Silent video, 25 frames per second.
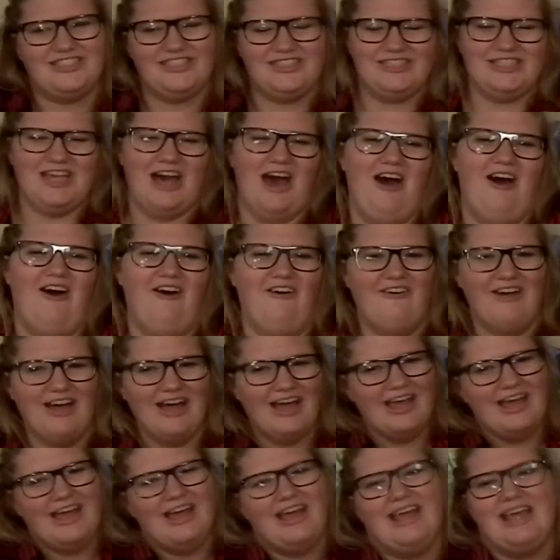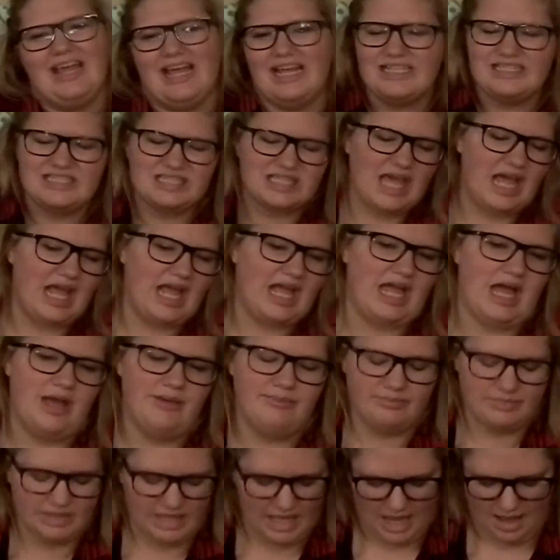So it's like,
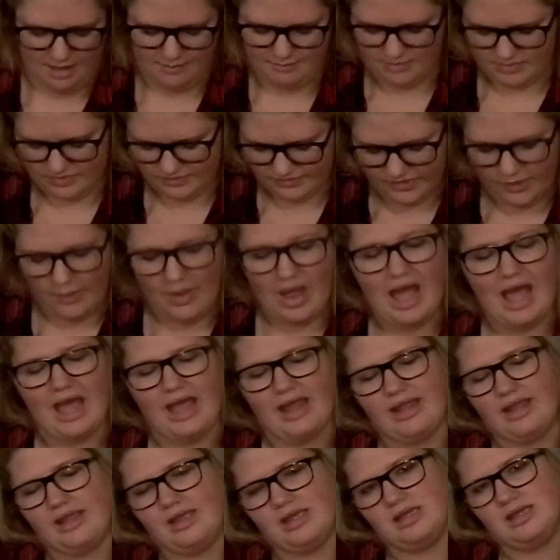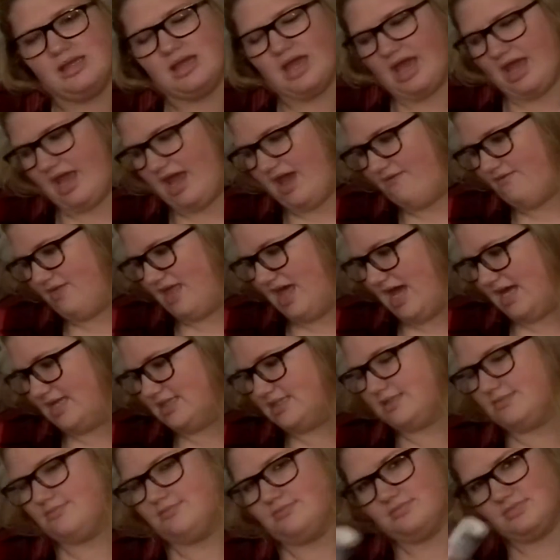um, yeah. So I, I have that
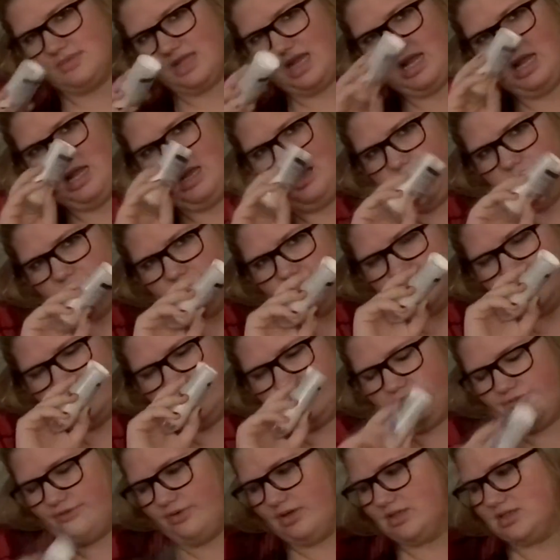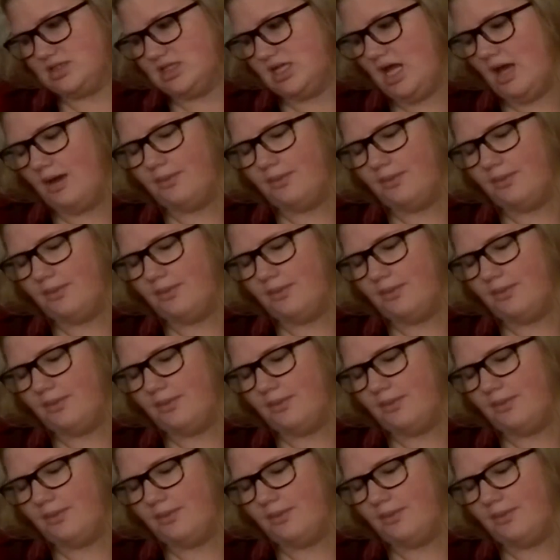just to freshen up.